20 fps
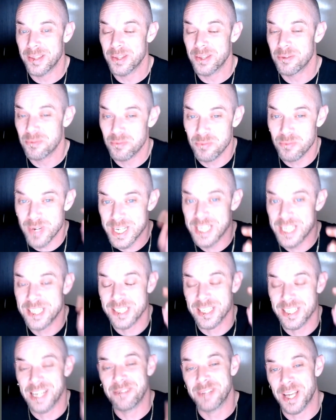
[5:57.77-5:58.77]
The reason
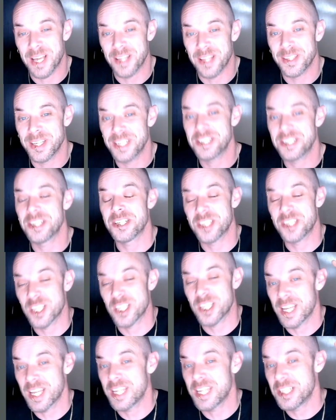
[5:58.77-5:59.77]
they've done this is so
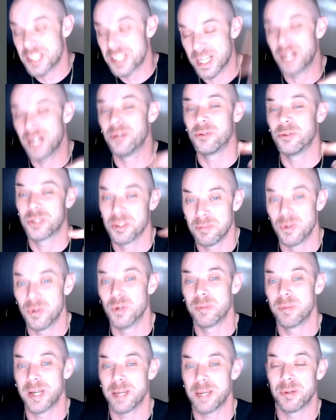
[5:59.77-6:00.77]
they sell to more
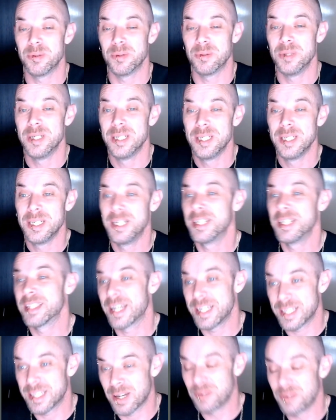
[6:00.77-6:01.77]
people.
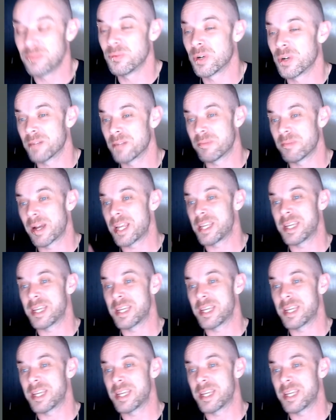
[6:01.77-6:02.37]
They don't want to make